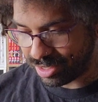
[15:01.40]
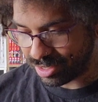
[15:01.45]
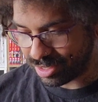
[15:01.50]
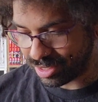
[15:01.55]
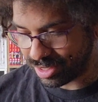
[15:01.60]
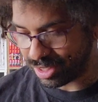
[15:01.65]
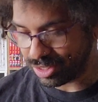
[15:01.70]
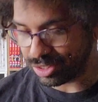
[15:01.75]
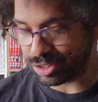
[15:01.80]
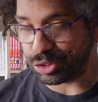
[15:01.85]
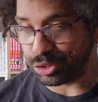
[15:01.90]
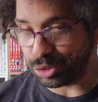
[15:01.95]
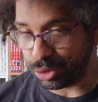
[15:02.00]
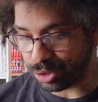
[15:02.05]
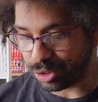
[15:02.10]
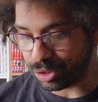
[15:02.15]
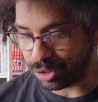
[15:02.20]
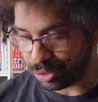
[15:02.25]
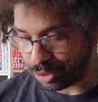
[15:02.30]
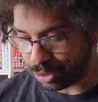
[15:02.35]
says
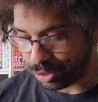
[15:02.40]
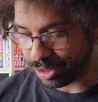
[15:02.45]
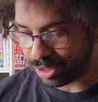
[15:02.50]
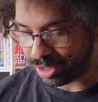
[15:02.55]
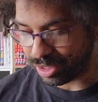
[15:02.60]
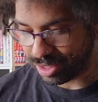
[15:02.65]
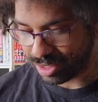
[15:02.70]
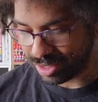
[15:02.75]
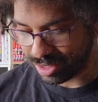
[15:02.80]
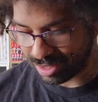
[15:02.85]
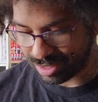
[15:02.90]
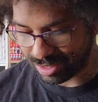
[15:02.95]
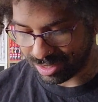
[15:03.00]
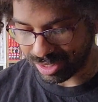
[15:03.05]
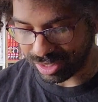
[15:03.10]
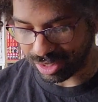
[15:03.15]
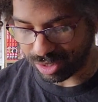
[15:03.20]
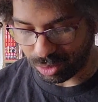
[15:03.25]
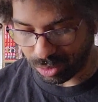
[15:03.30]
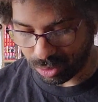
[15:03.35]
Dora Dora
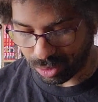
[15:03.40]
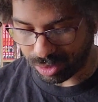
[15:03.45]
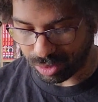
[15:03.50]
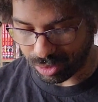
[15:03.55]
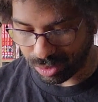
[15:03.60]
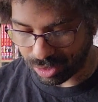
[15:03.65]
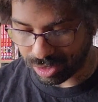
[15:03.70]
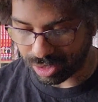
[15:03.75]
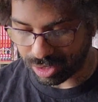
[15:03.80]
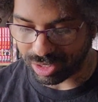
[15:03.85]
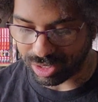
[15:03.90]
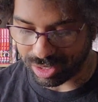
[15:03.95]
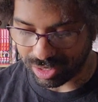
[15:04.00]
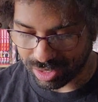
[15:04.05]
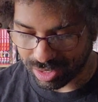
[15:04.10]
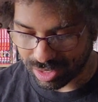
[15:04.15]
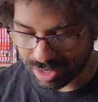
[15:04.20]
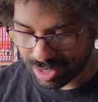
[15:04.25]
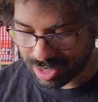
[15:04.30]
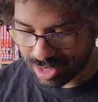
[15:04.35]
instead of Ora Ora.
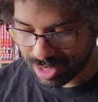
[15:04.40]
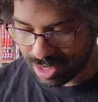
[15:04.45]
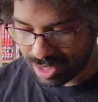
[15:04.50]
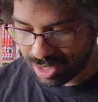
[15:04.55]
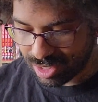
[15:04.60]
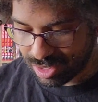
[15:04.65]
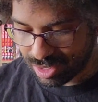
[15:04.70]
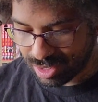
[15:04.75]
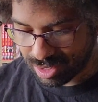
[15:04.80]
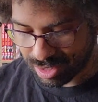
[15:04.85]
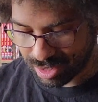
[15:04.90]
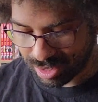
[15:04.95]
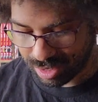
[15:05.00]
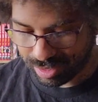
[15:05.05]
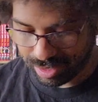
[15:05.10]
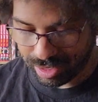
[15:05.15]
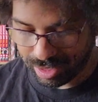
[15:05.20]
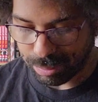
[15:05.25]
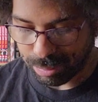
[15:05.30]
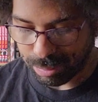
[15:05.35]
So when I
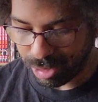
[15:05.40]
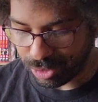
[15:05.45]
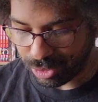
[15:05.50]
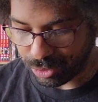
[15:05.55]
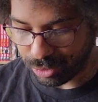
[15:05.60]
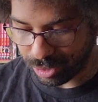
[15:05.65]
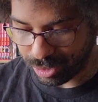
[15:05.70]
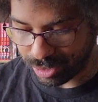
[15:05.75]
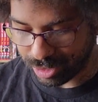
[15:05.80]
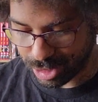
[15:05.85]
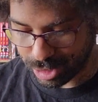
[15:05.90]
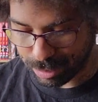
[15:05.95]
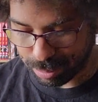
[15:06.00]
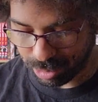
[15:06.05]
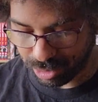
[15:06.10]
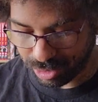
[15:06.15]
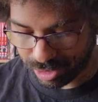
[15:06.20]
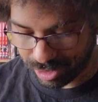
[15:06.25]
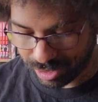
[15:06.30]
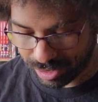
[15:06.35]
think about Dora the
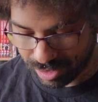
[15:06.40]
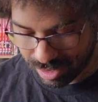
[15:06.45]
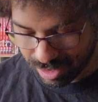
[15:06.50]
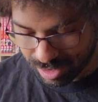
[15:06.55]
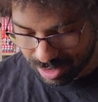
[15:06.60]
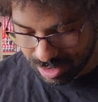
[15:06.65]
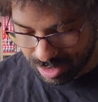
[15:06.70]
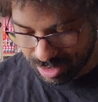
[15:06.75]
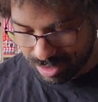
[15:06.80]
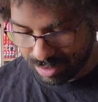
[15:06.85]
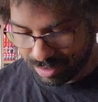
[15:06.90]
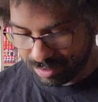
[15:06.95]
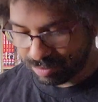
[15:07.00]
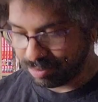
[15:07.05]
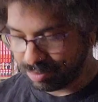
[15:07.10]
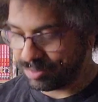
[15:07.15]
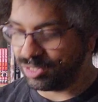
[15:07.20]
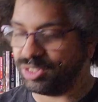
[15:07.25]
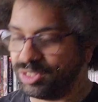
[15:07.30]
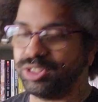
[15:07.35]
Explorer.
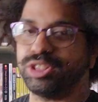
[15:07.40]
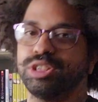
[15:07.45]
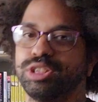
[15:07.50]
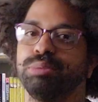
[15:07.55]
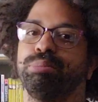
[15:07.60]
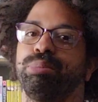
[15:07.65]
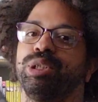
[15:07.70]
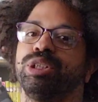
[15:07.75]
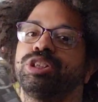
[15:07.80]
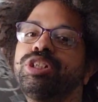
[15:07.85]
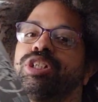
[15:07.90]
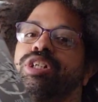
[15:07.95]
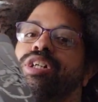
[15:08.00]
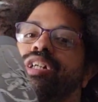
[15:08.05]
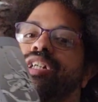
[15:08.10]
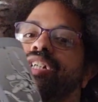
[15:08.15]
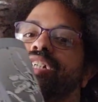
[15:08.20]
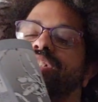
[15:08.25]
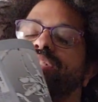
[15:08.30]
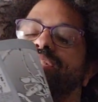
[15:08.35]
So just a bunch of
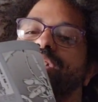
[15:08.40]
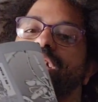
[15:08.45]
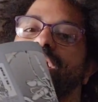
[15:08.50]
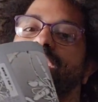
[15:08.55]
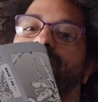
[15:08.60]
art. You got